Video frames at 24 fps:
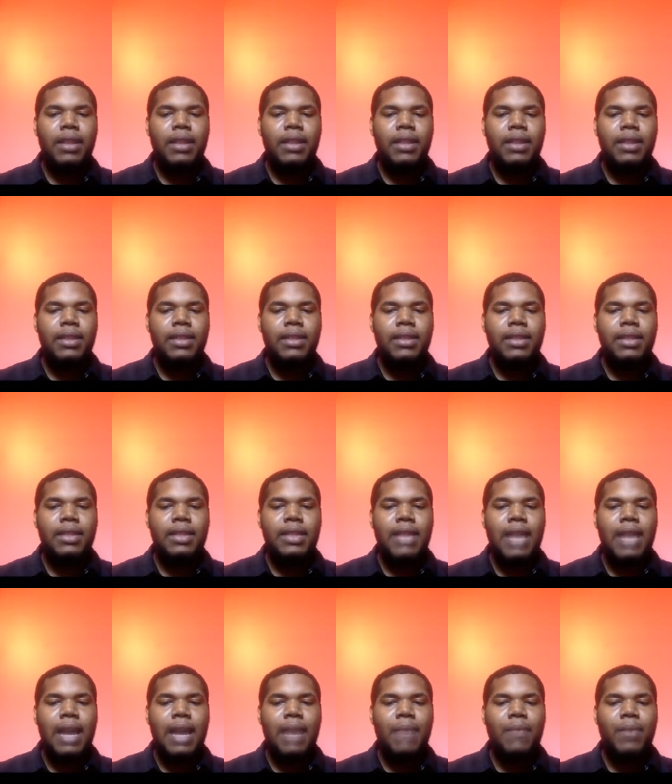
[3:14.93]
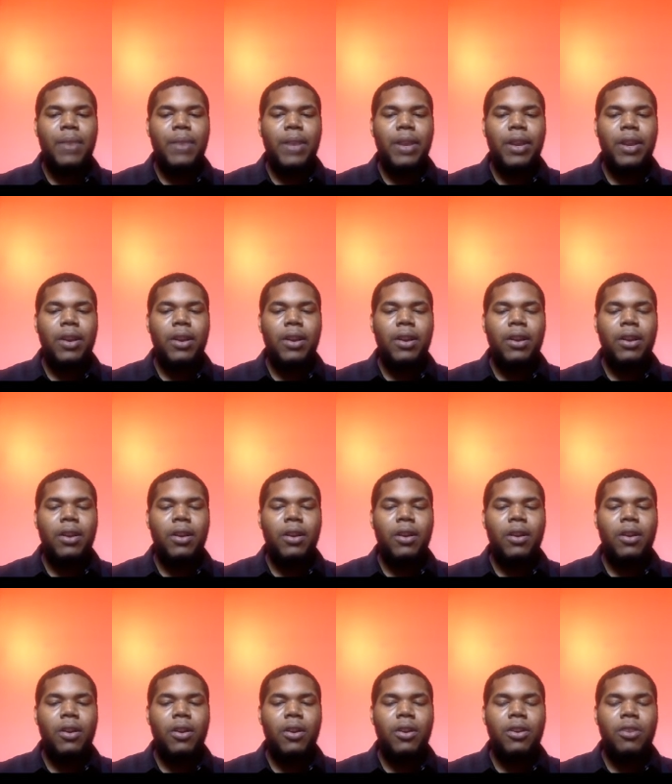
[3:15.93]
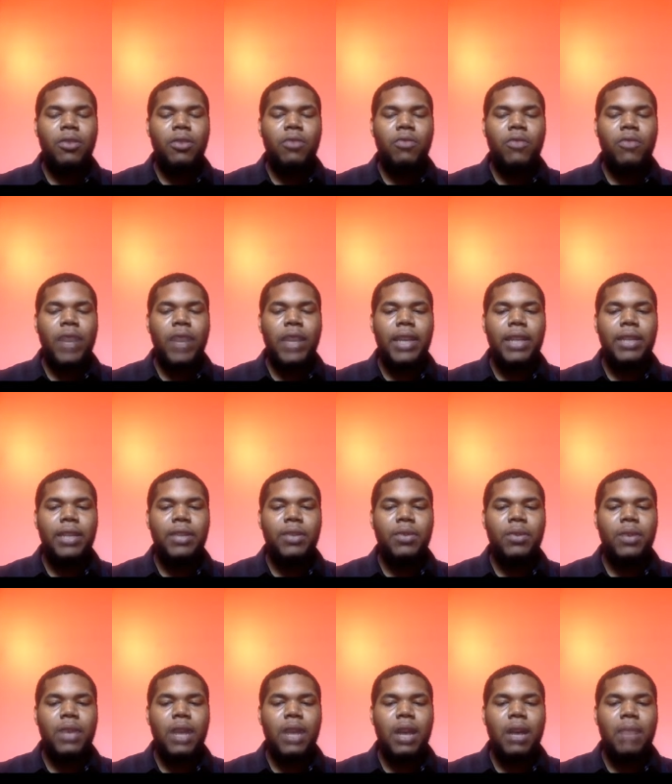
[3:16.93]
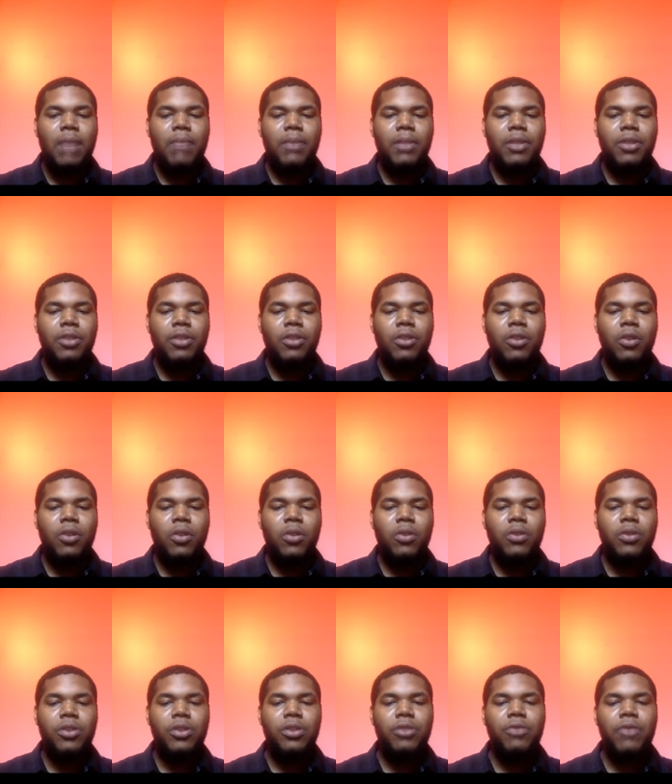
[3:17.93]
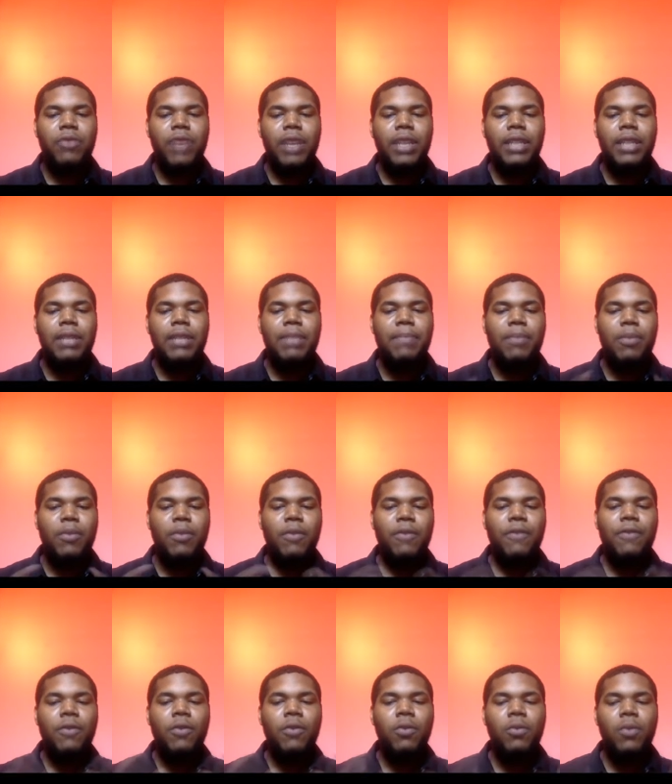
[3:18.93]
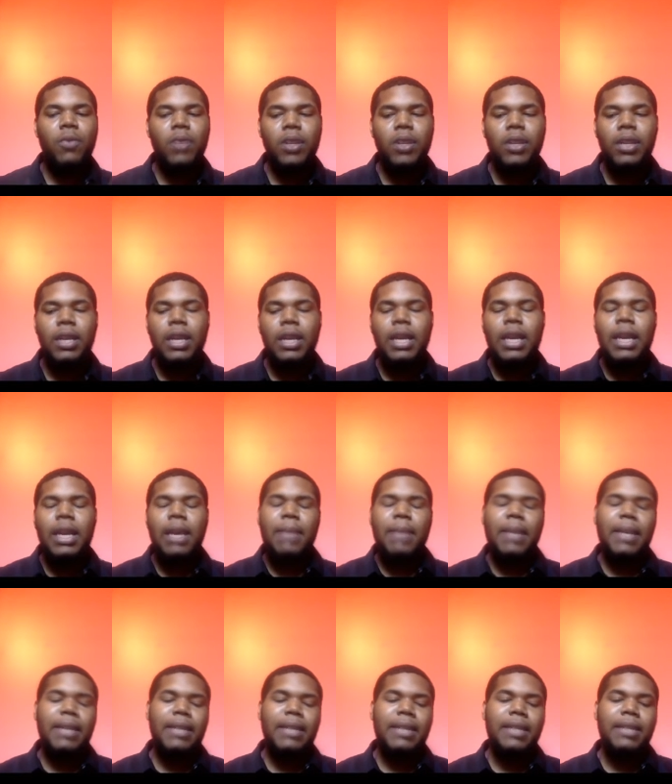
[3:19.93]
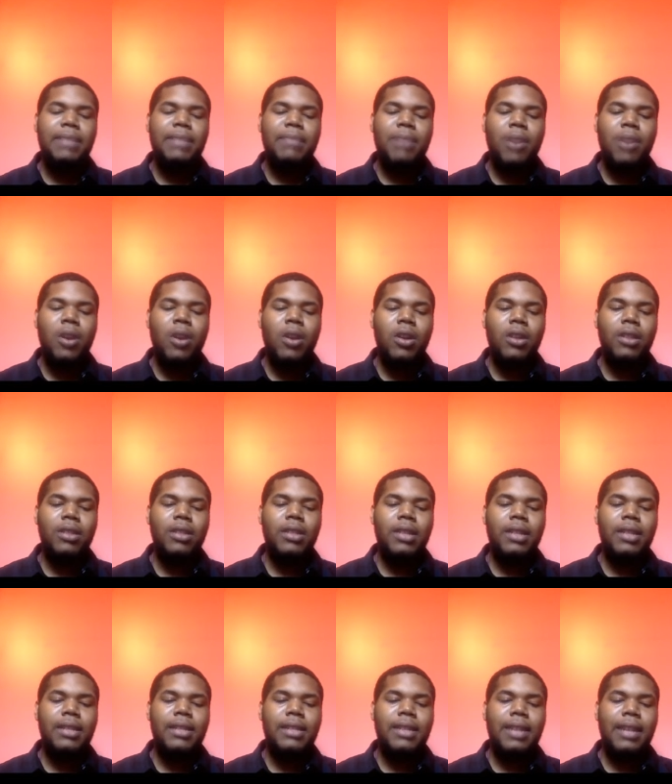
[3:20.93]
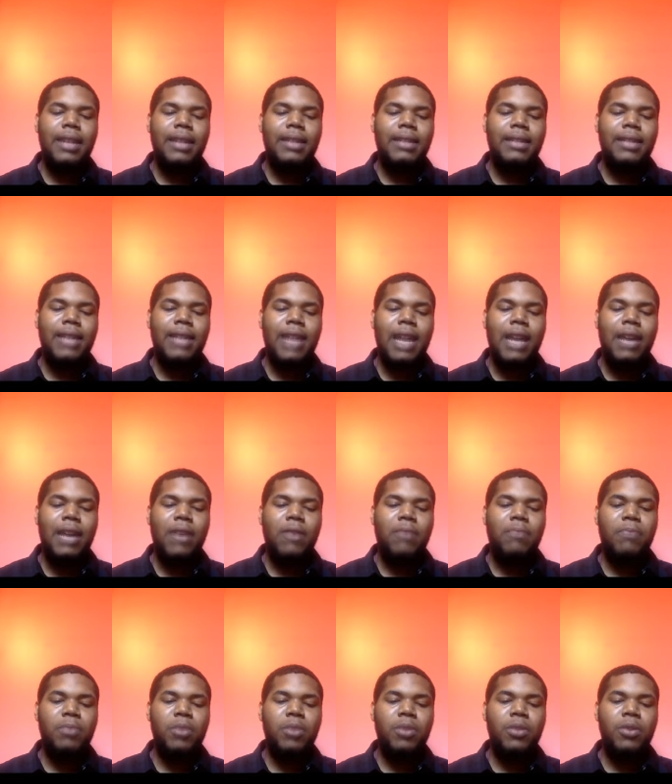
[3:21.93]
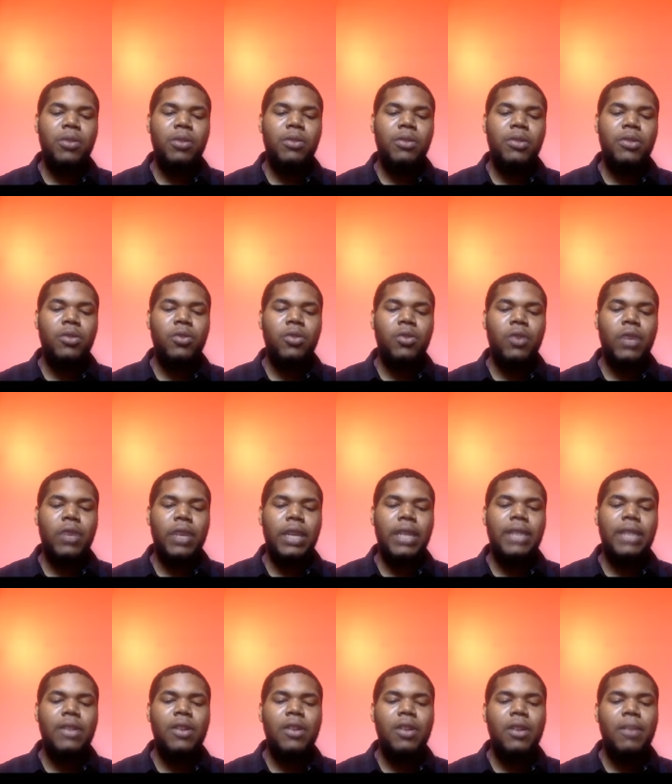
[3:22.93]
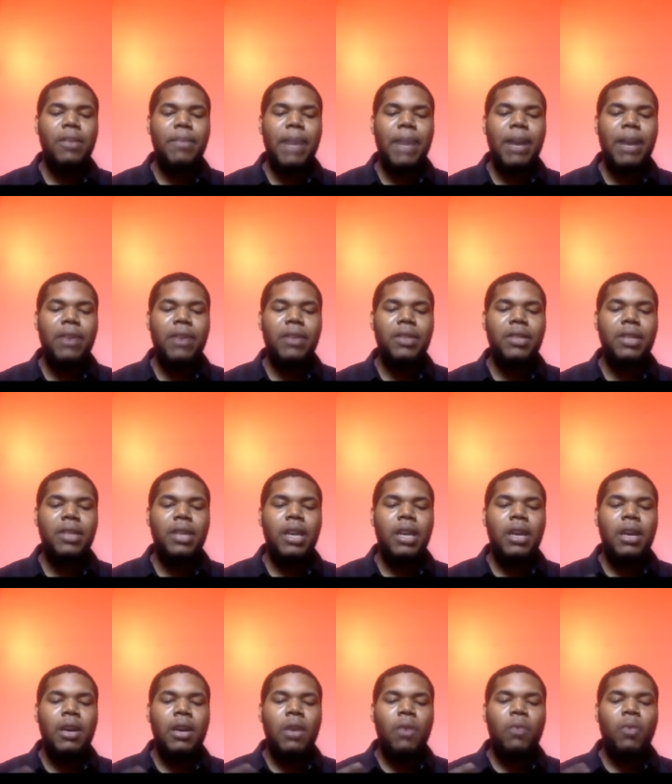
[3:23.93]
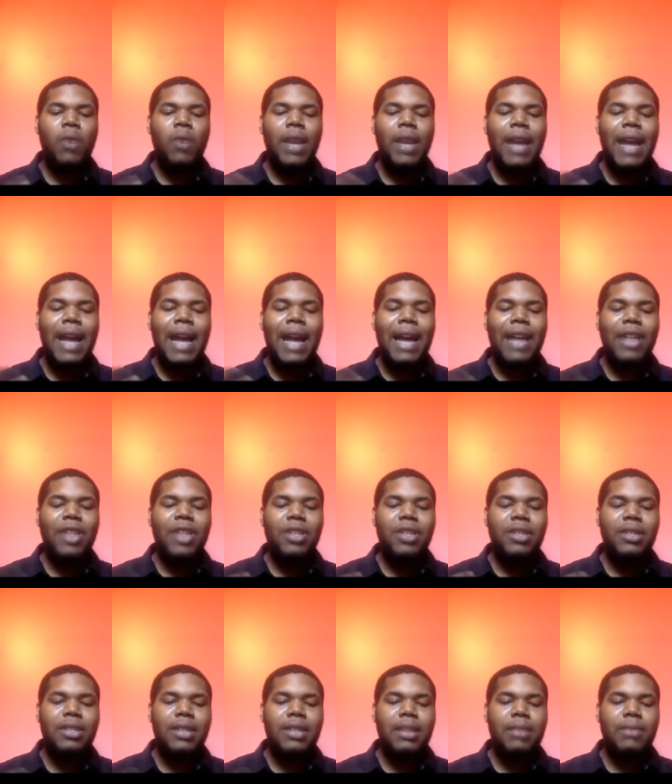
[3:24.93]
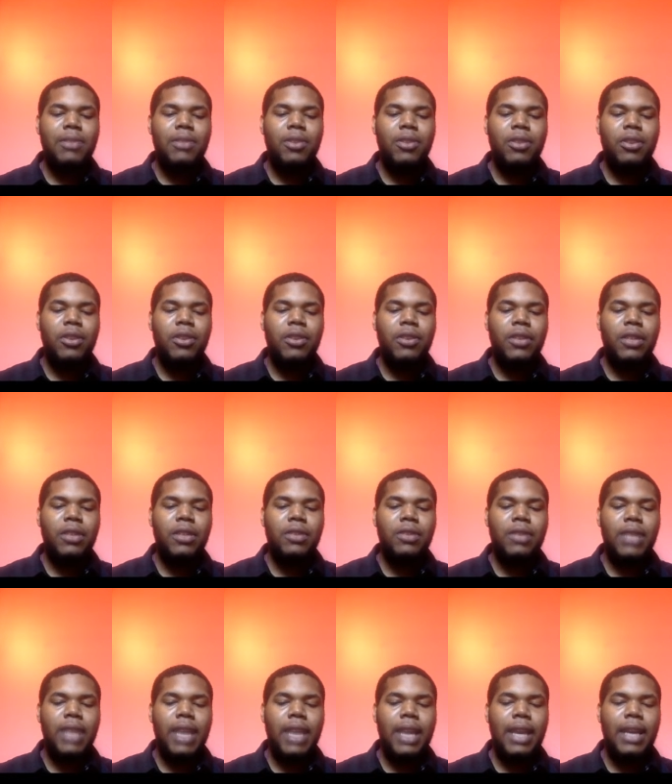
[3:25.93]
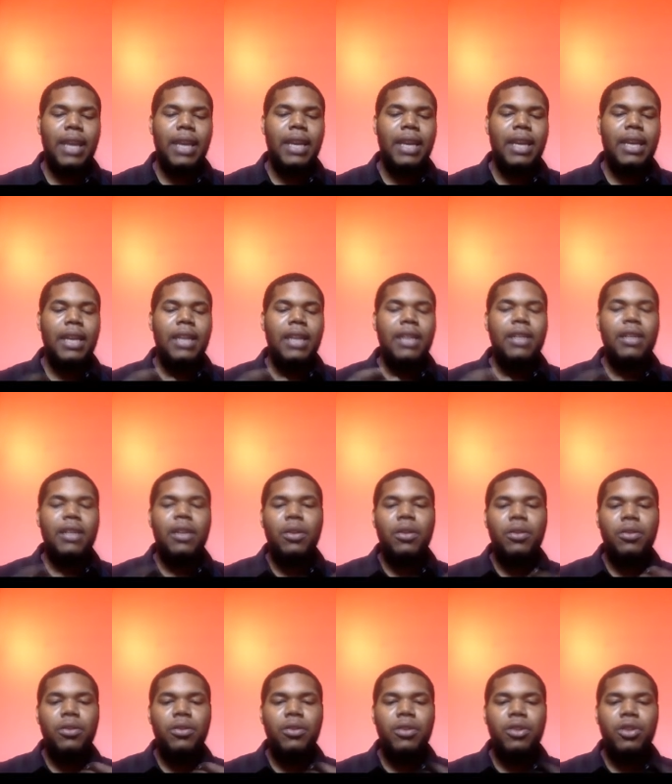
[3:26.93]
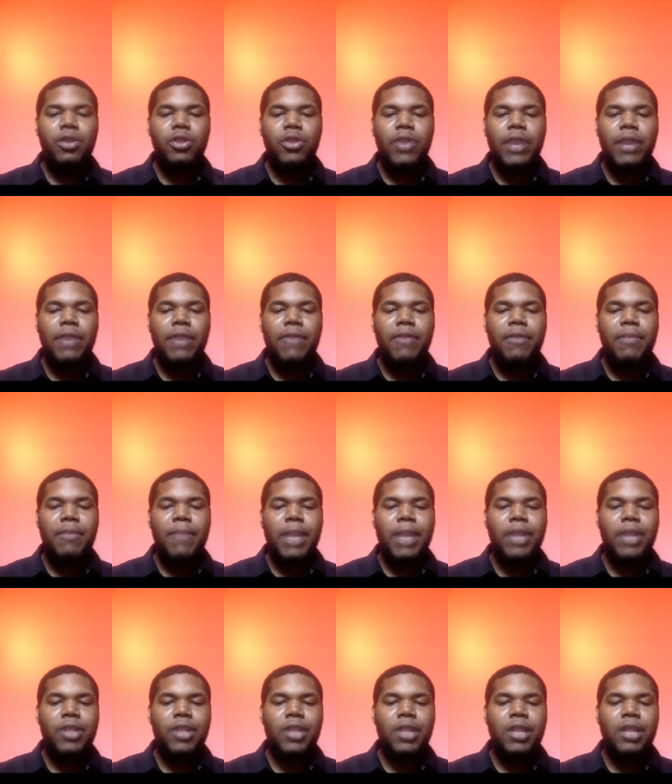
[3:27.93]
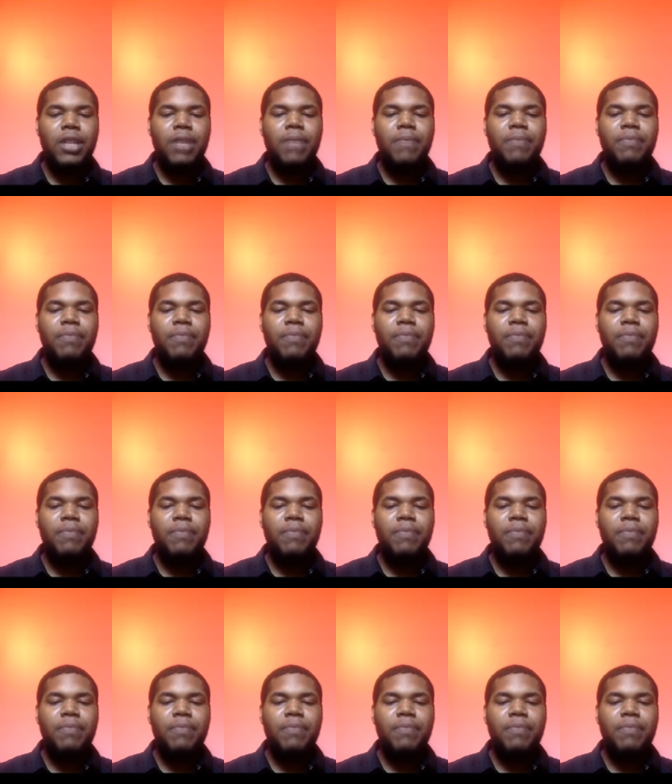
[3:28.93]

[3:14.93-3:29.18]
this is a time where are you ready to accomplish your goals? Are you ready to move forward? Because this Mars sextile Pluto story is all about what action steps are you going to take to go through this transformation.